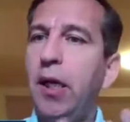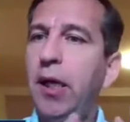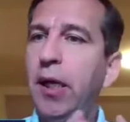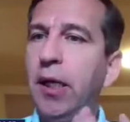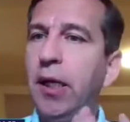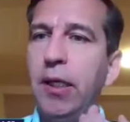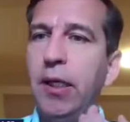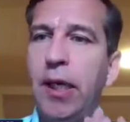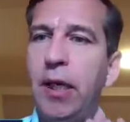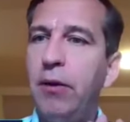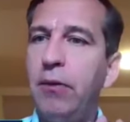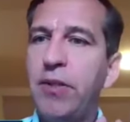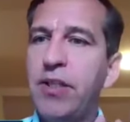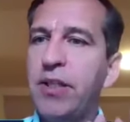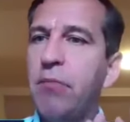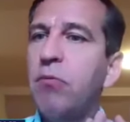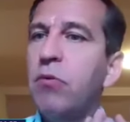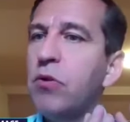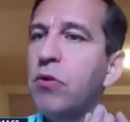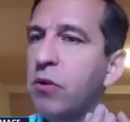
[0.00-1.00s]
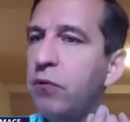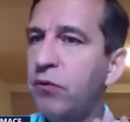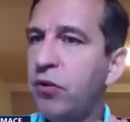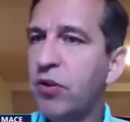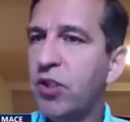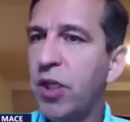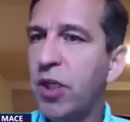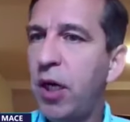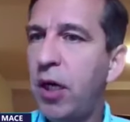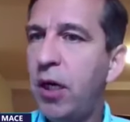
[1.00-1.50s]
and I would say most of
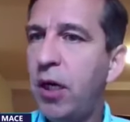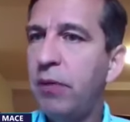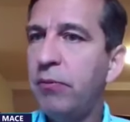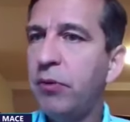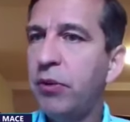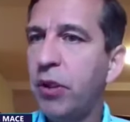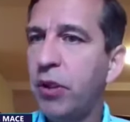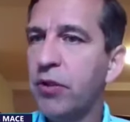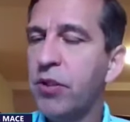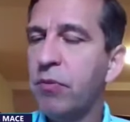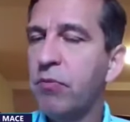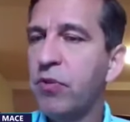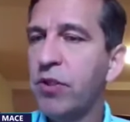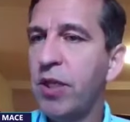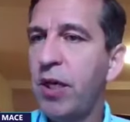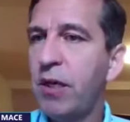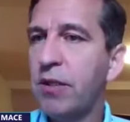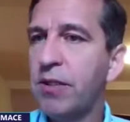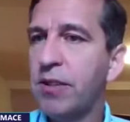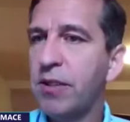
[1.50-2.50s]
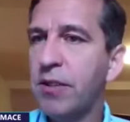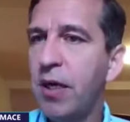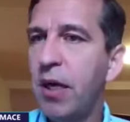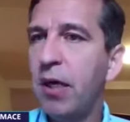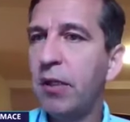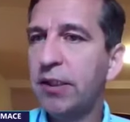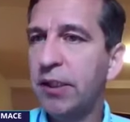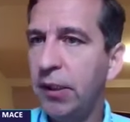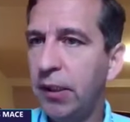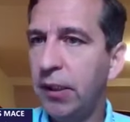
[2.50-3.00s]
the time the customers are
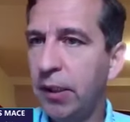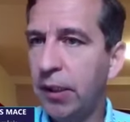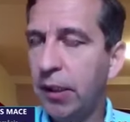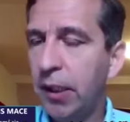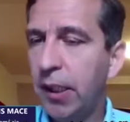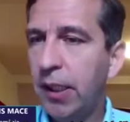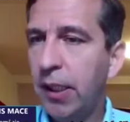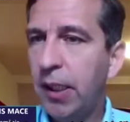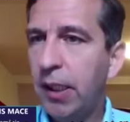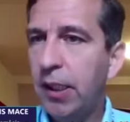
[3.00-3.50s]
starting